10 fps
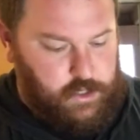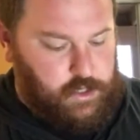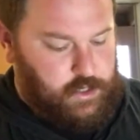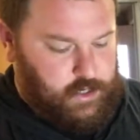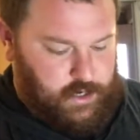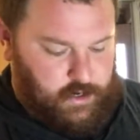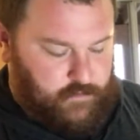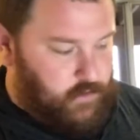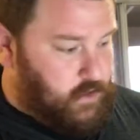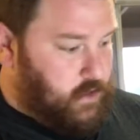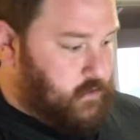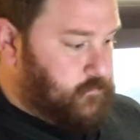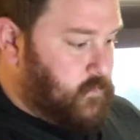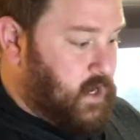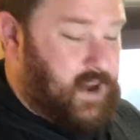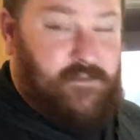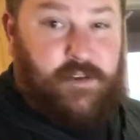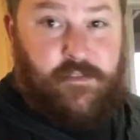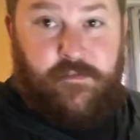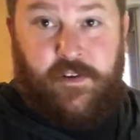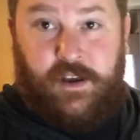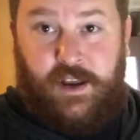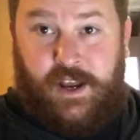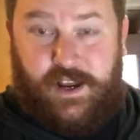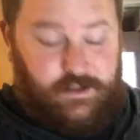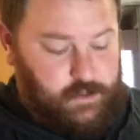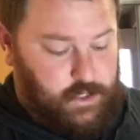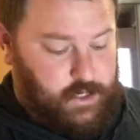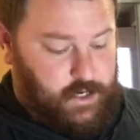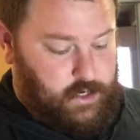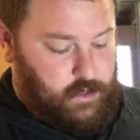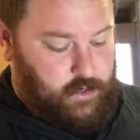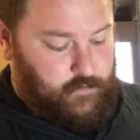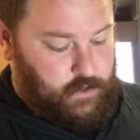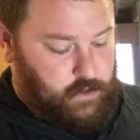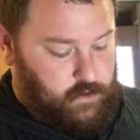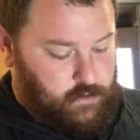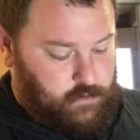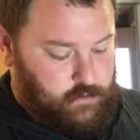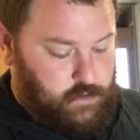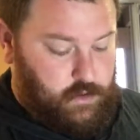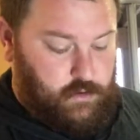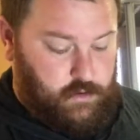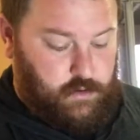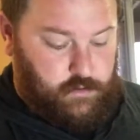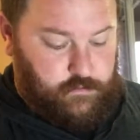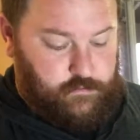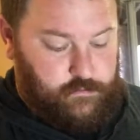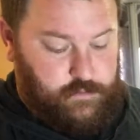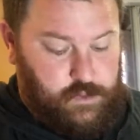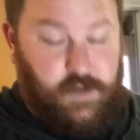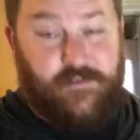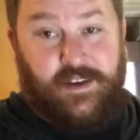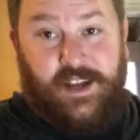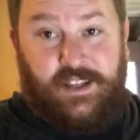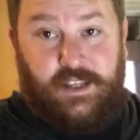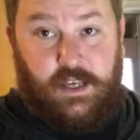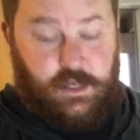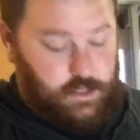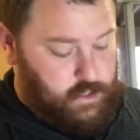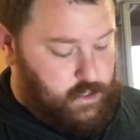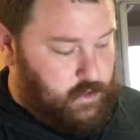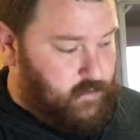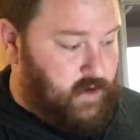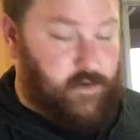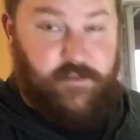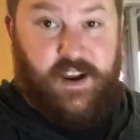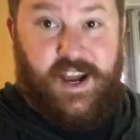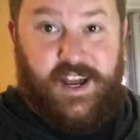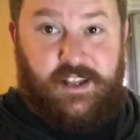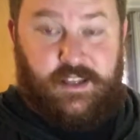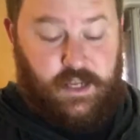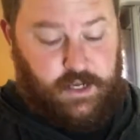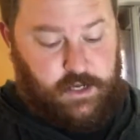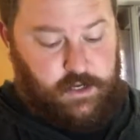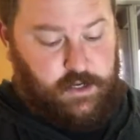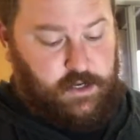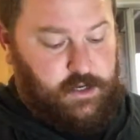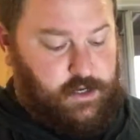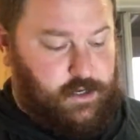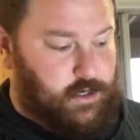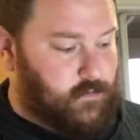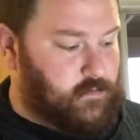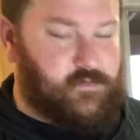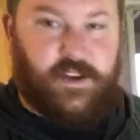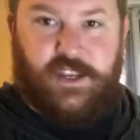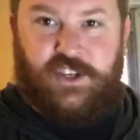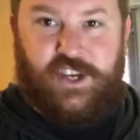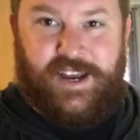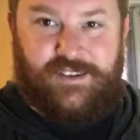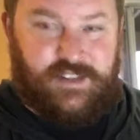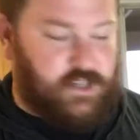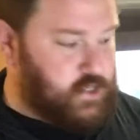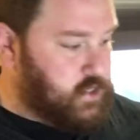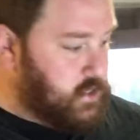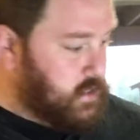I don't even know. I've never fucking cut a leek. I don't even know. Well, cut a leek. I've never cut a leek. Fucking childish.